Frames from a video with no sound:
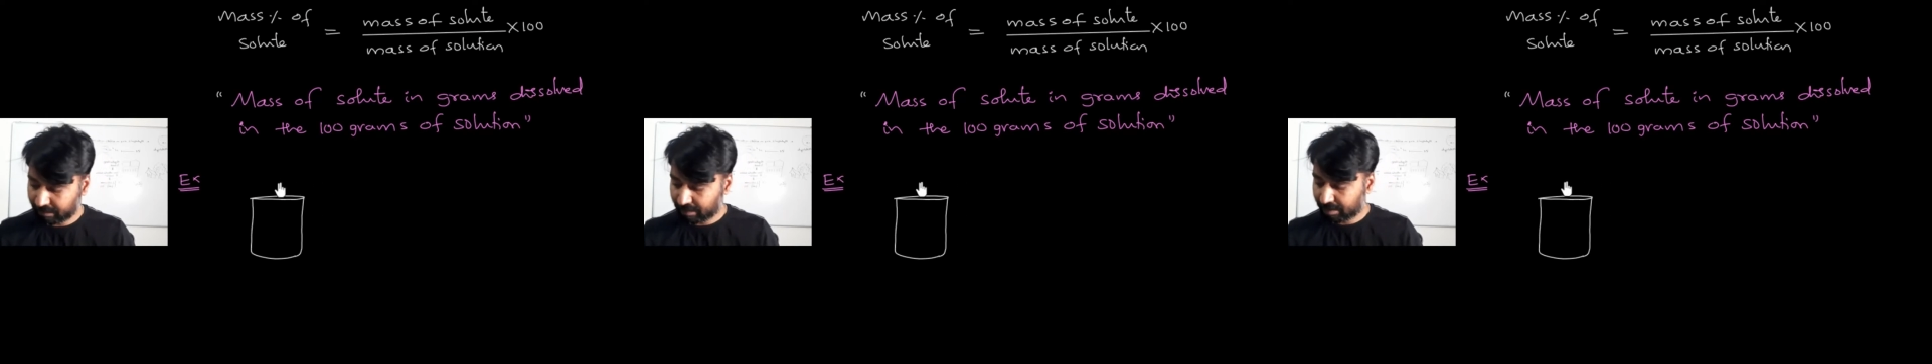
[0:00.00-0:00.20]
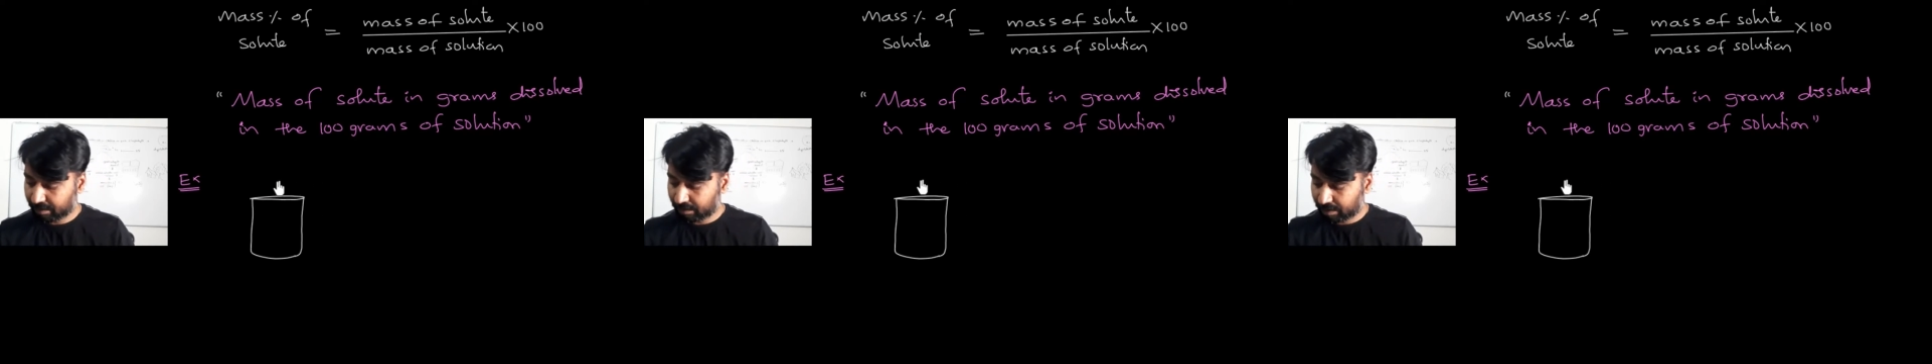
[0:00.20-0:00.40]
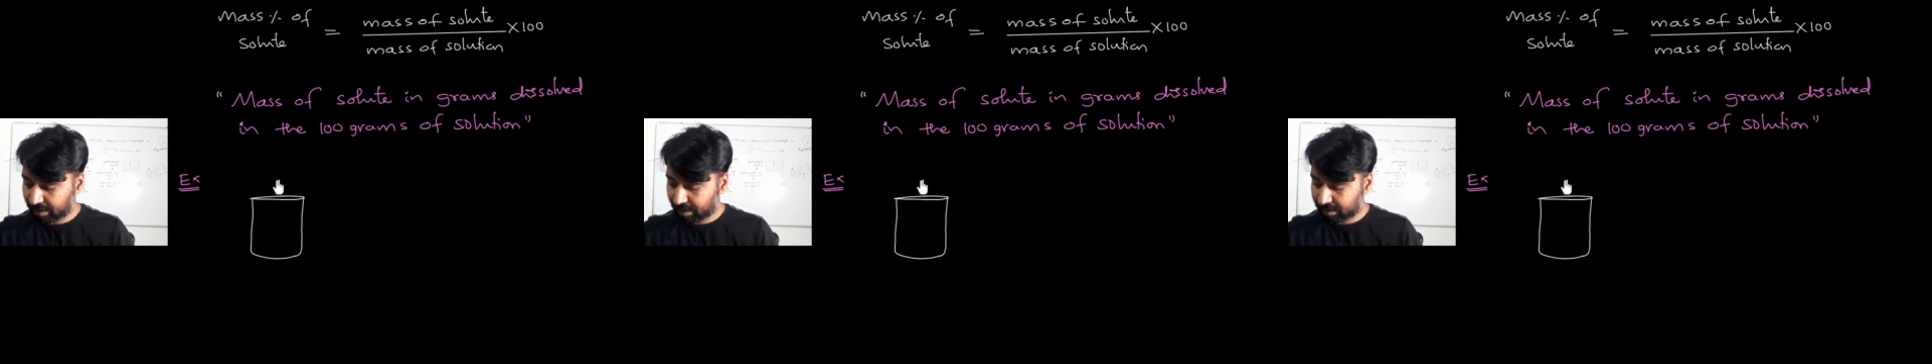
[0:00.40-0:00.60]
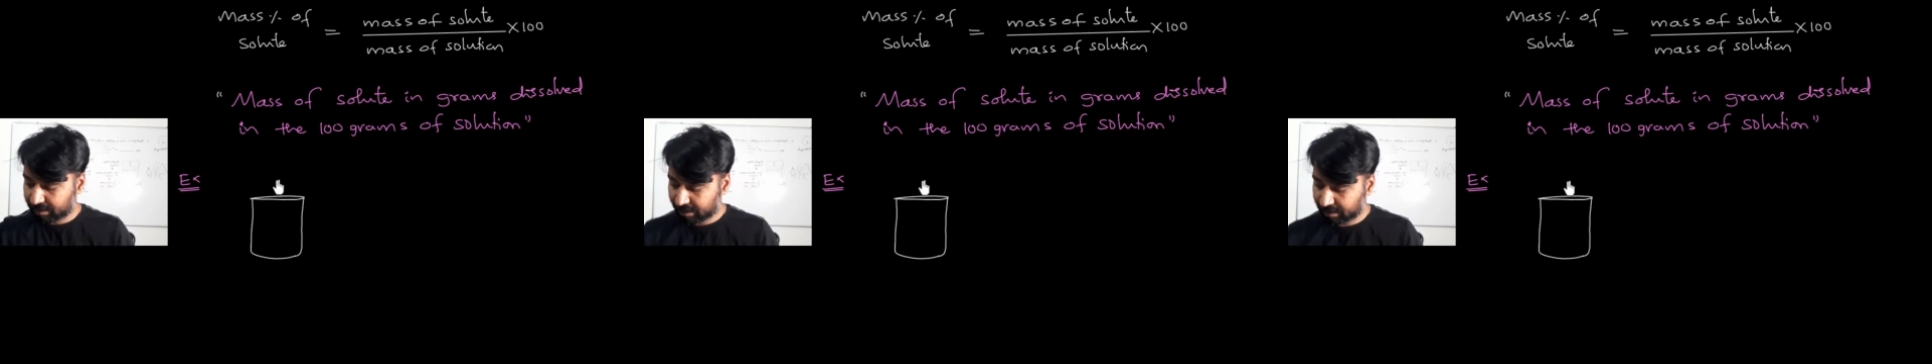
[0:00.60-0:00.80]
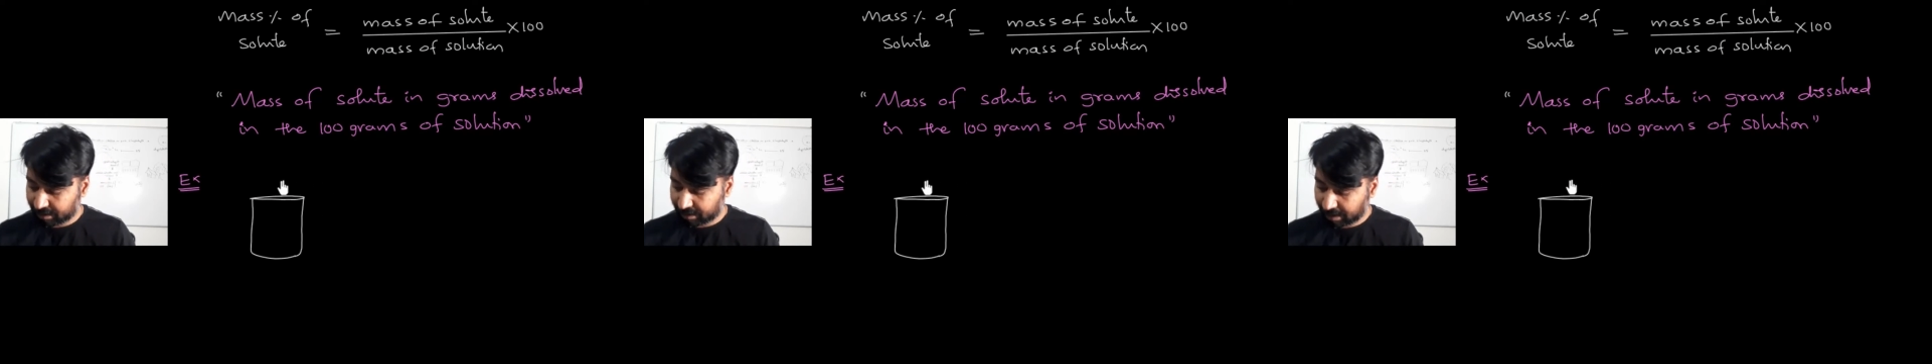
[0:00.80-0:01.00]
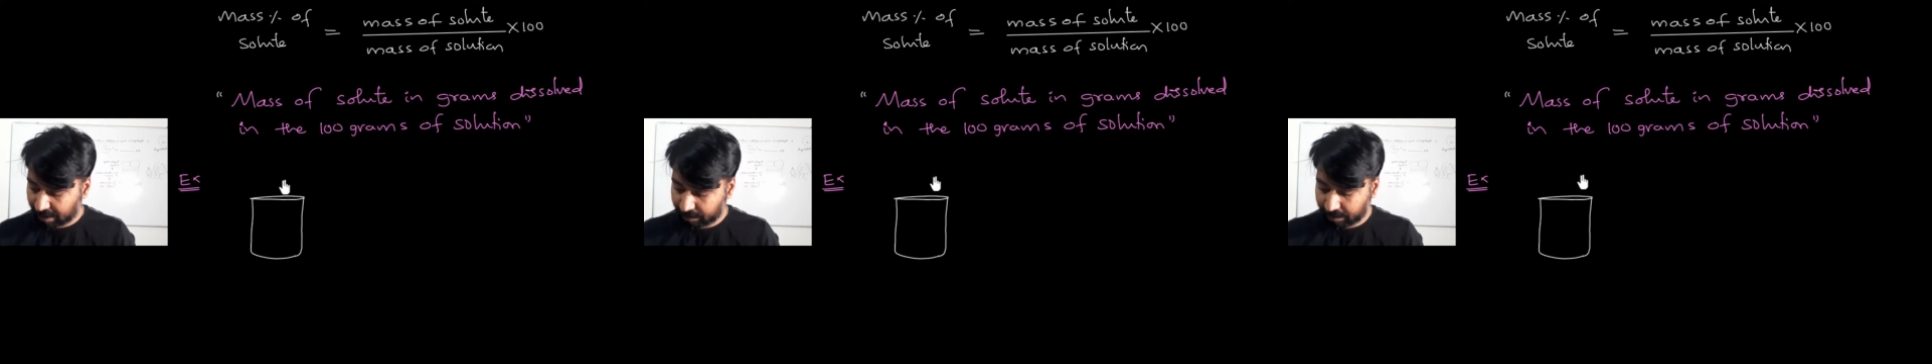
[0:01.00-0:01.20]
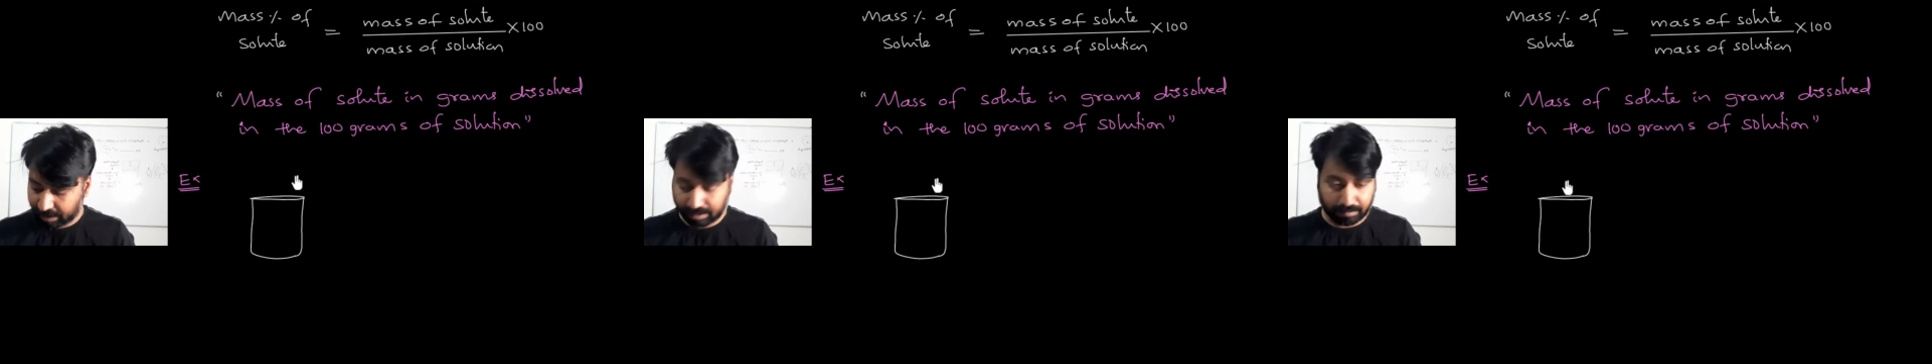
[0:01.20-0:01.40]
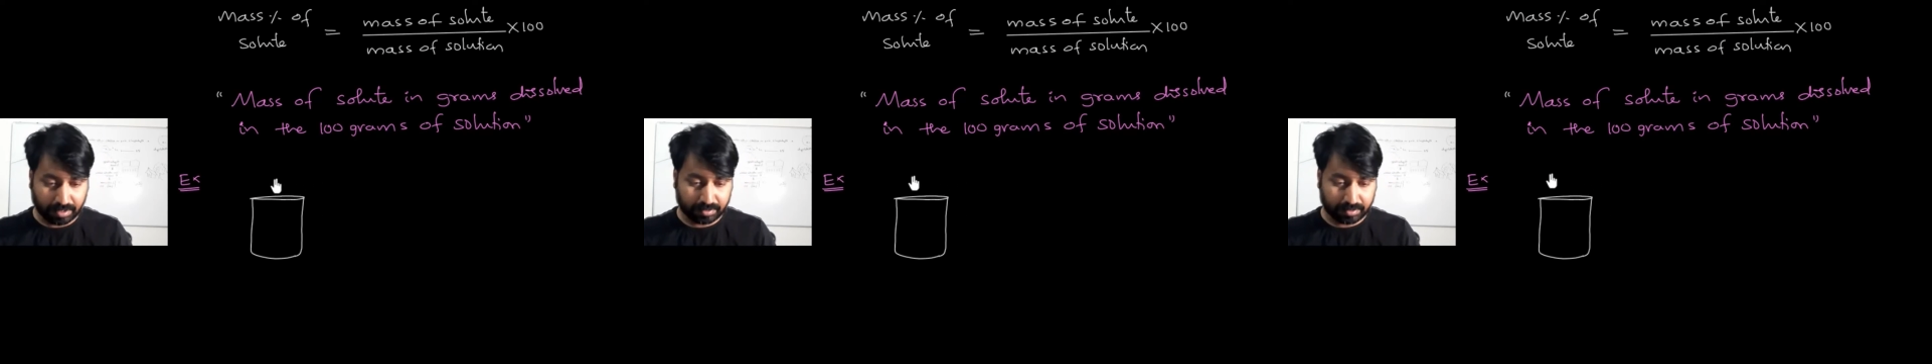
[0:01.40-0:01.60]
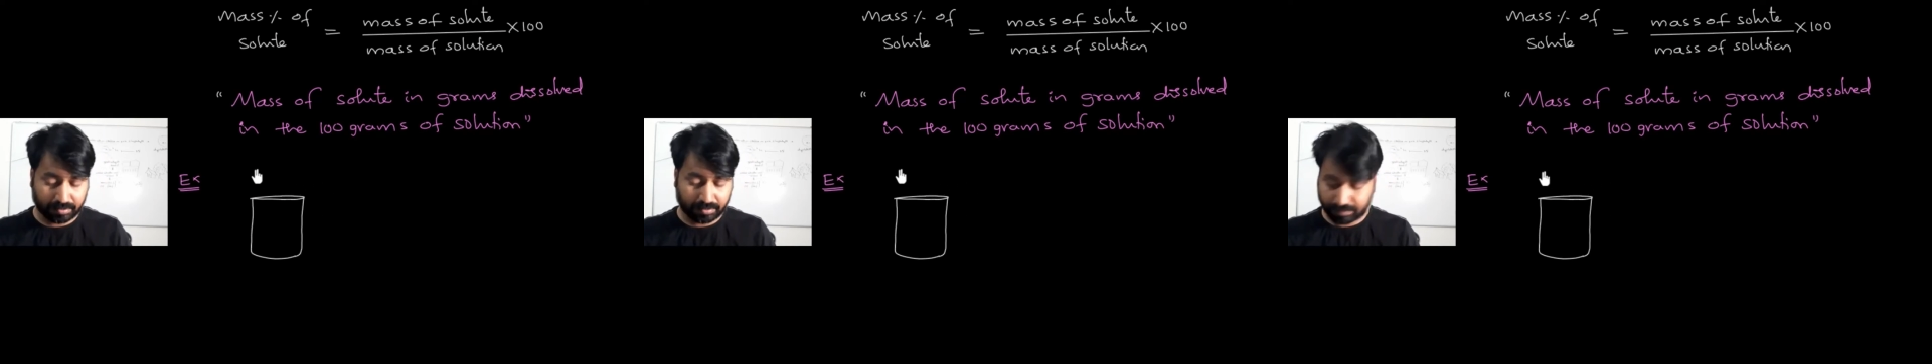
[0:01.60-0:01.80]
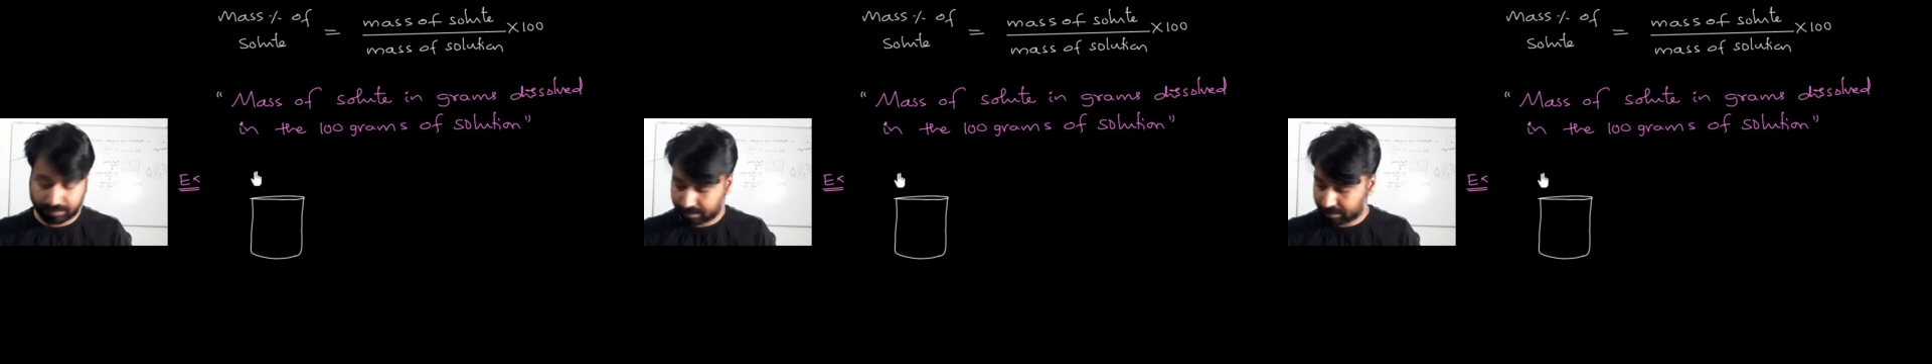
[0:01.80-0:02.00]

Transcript: What they are saying that calculate the mass of